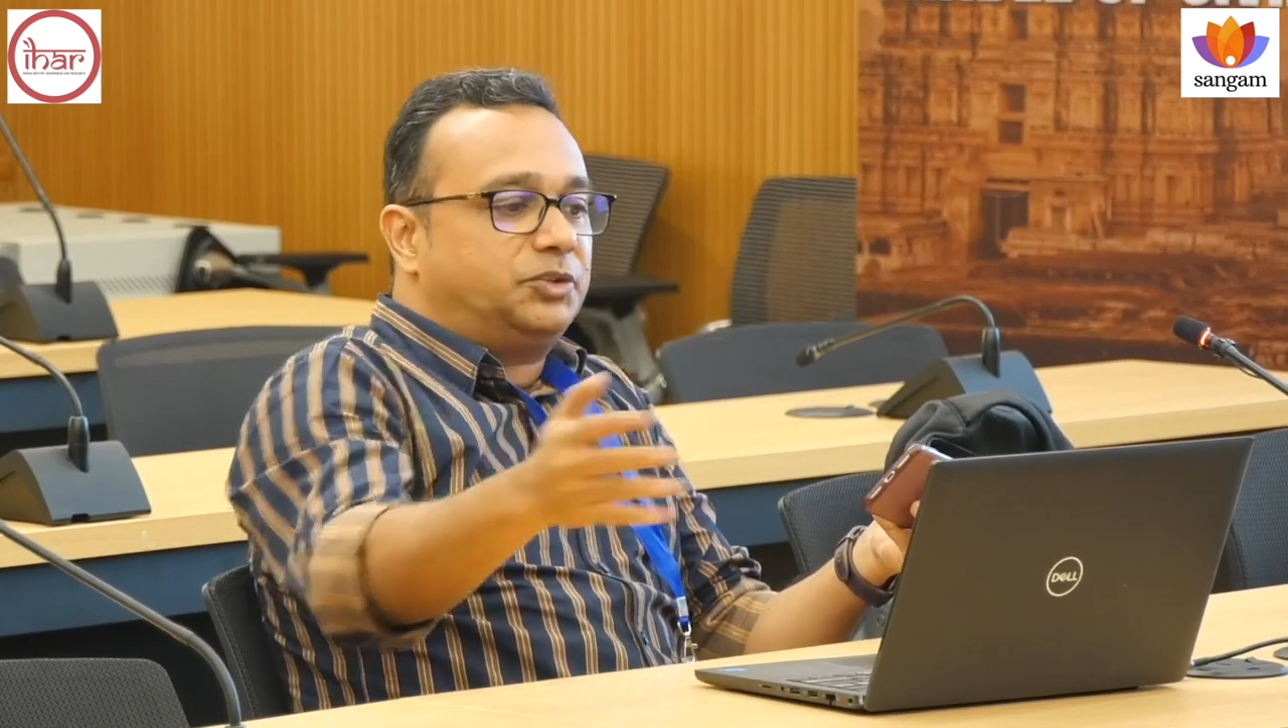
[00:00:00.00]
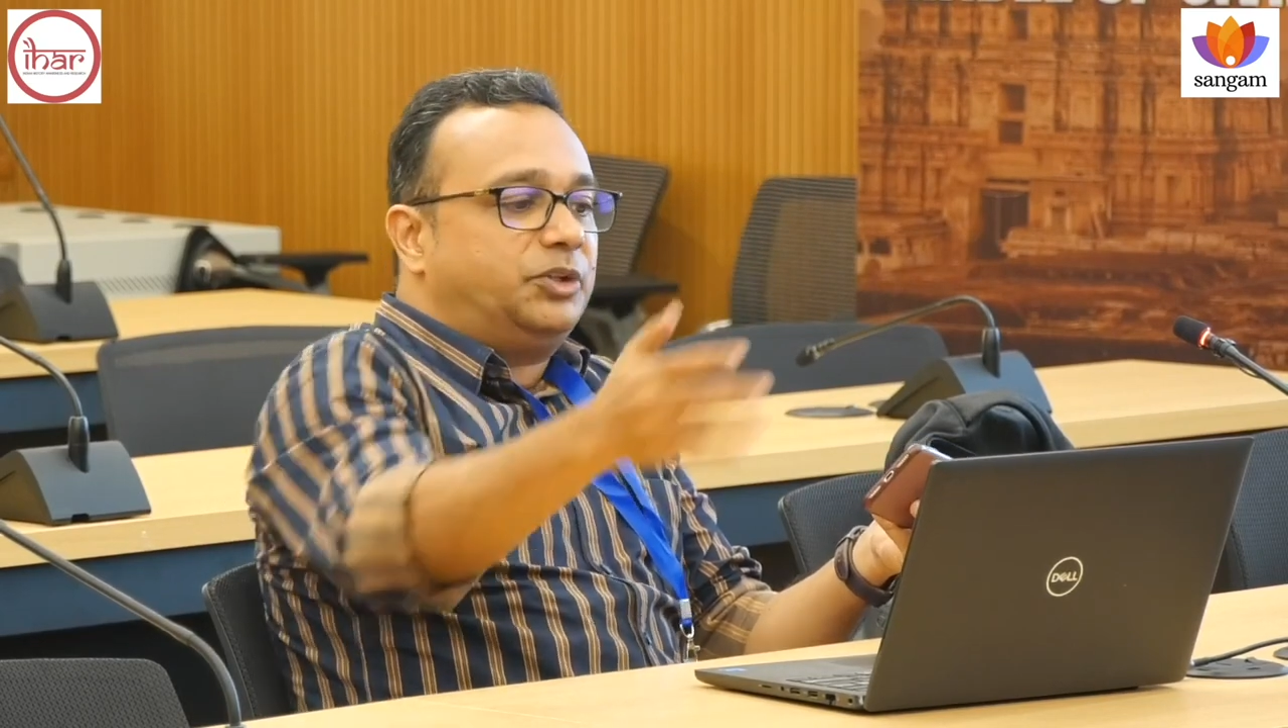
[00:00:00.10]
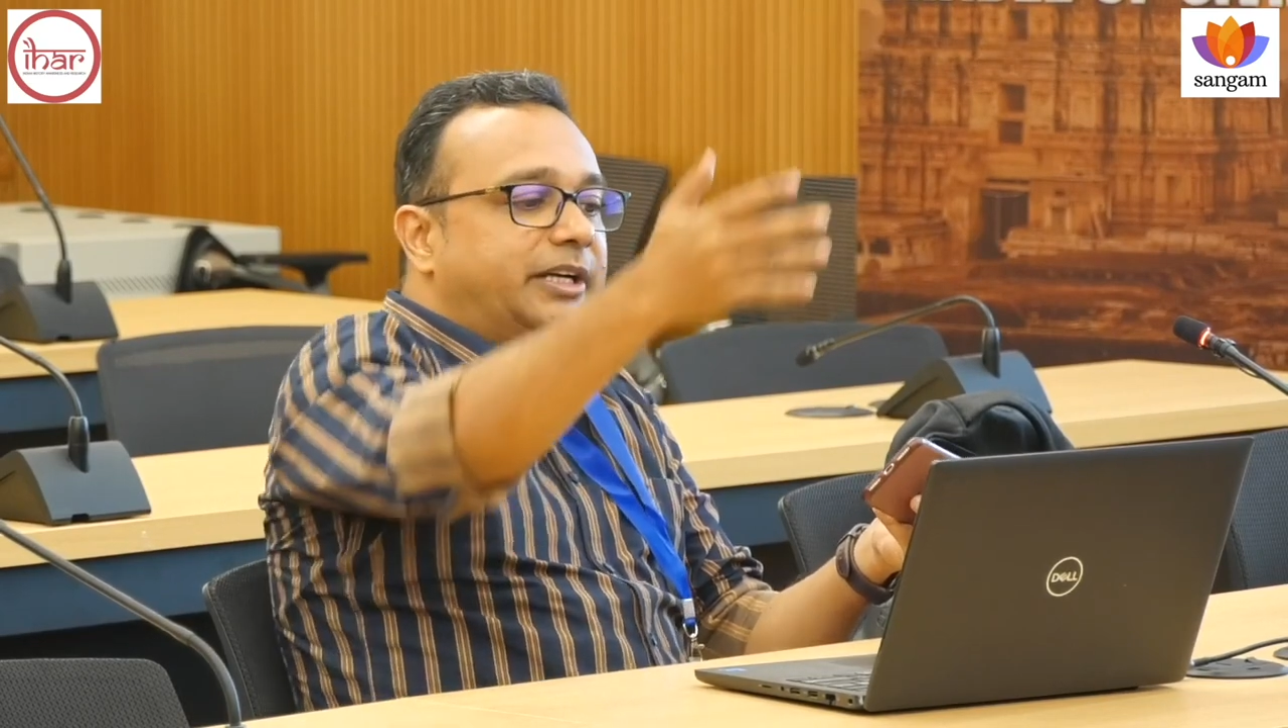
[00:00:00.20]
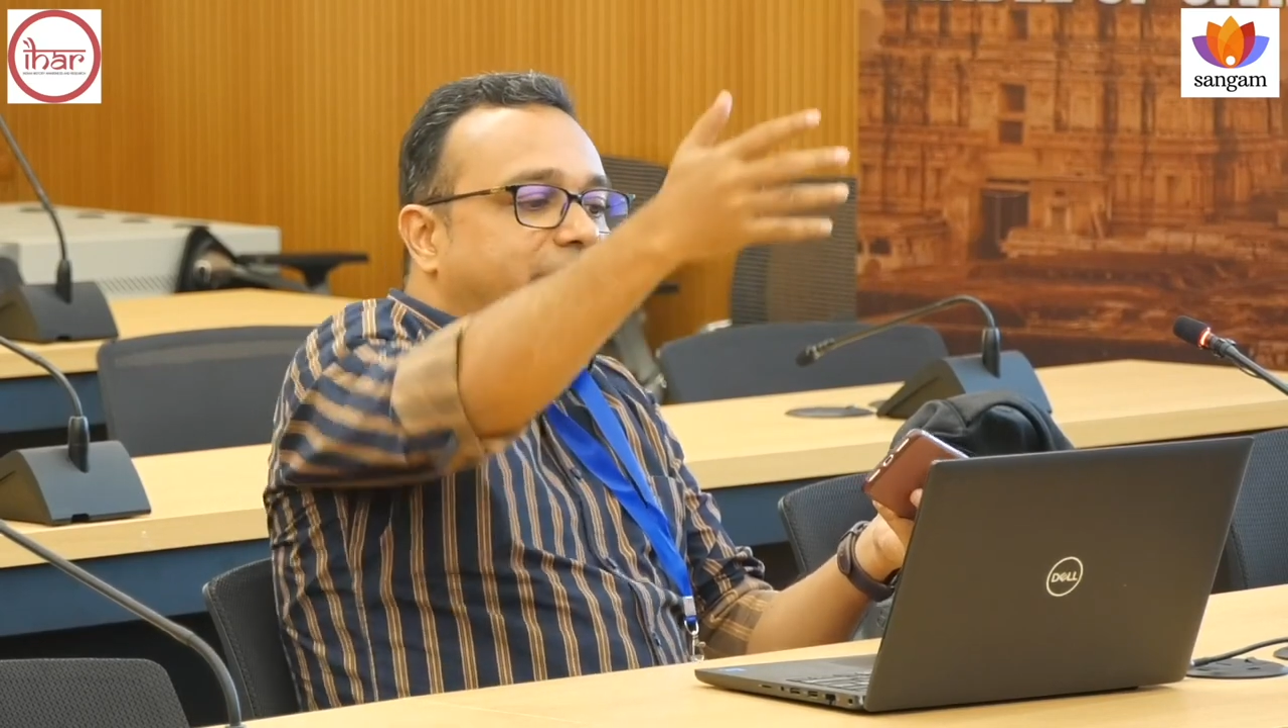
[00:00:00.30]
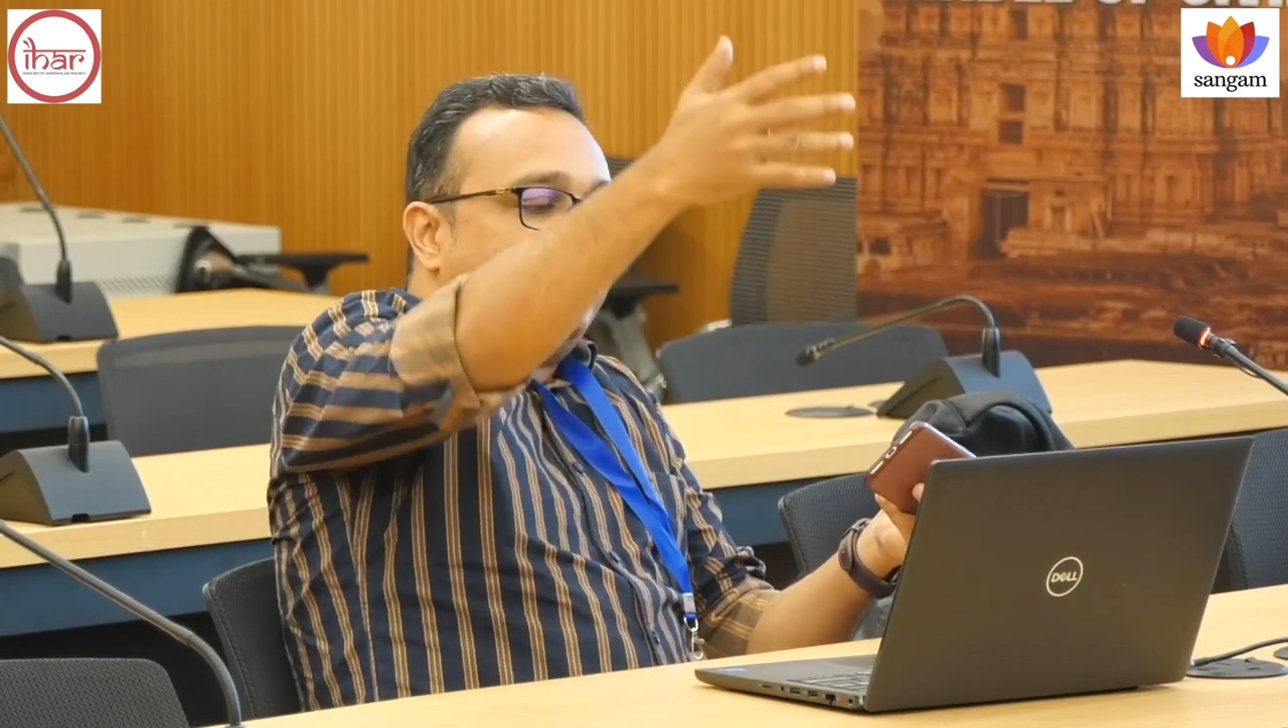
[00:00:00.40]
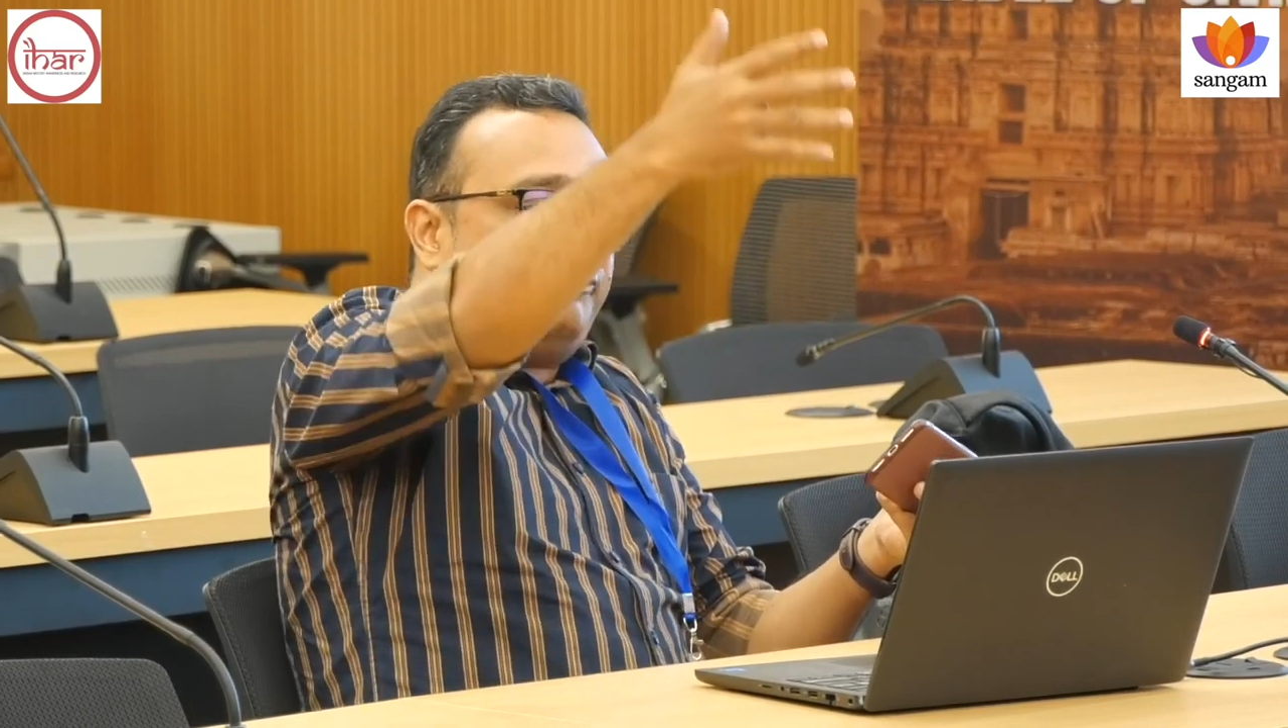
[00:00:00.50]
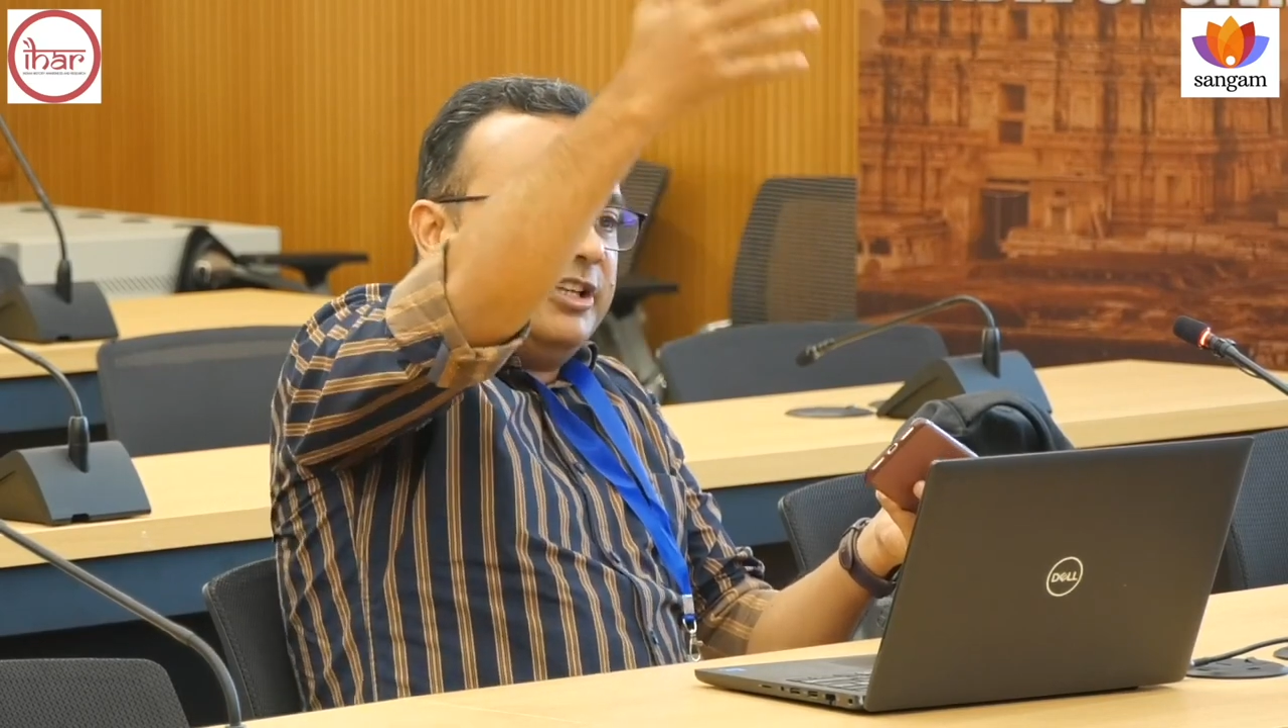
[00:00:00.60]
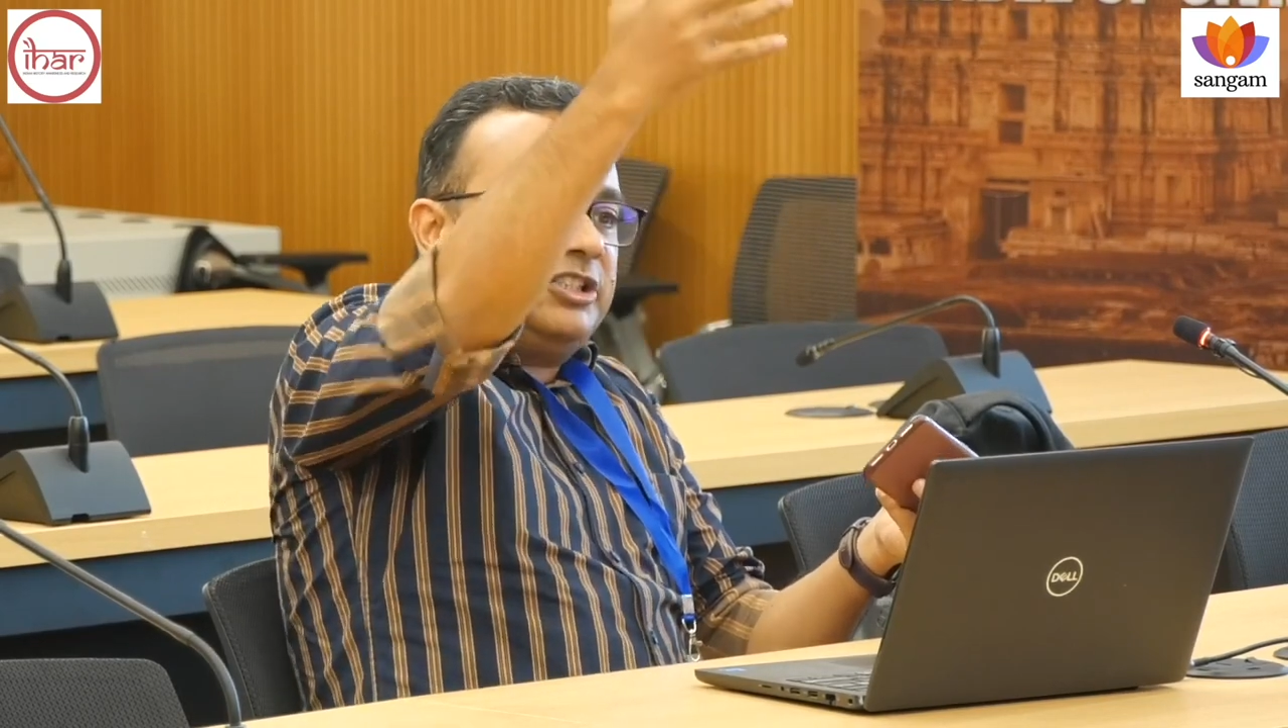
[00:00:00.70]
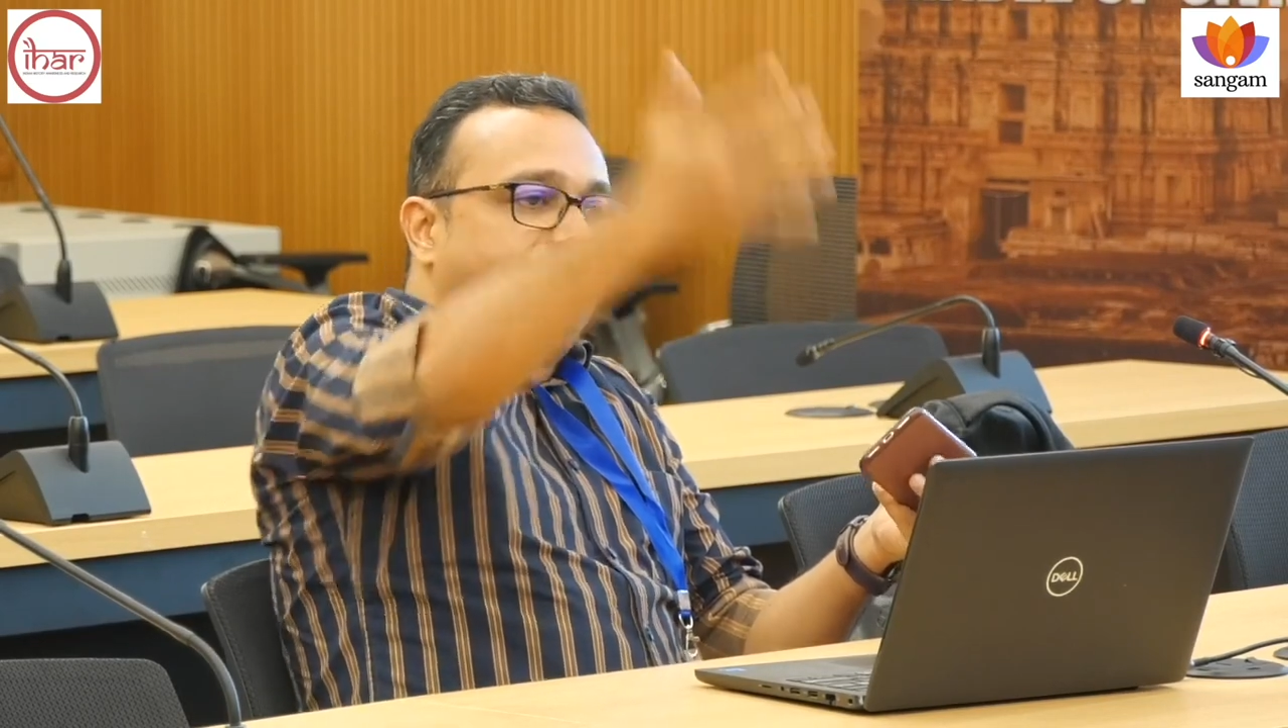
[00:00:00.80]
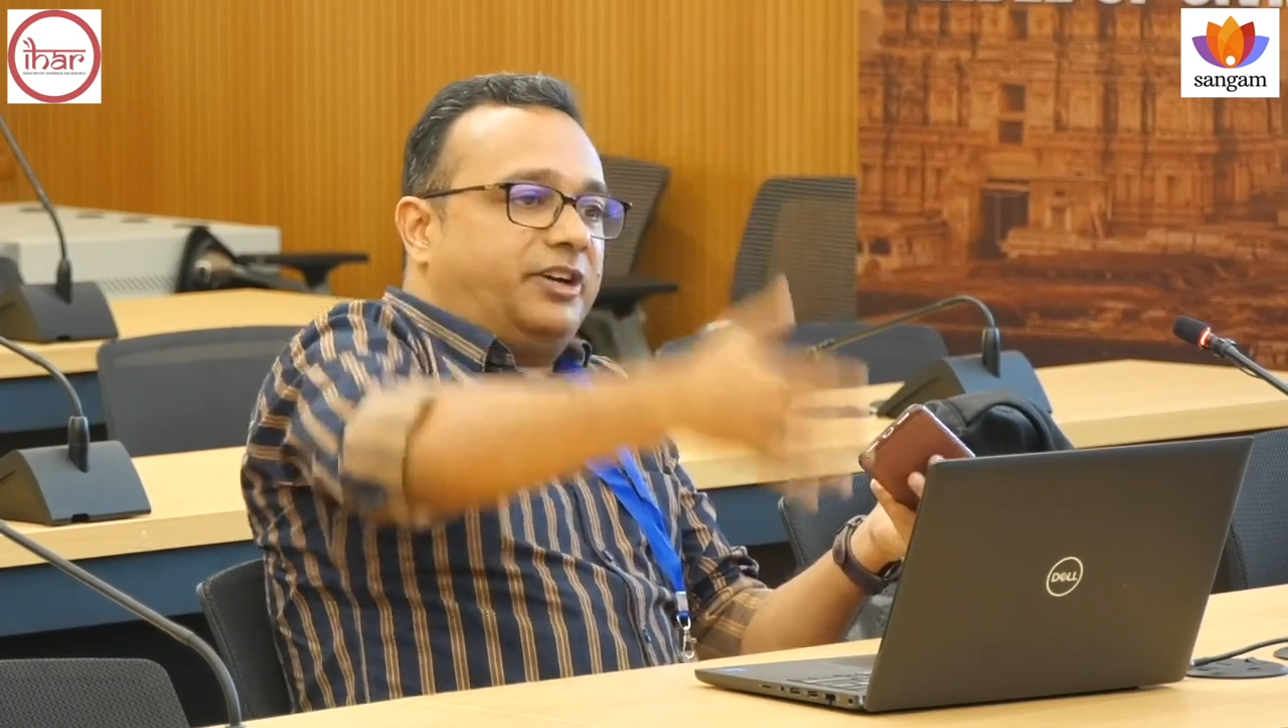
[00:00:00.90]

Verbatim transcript: So first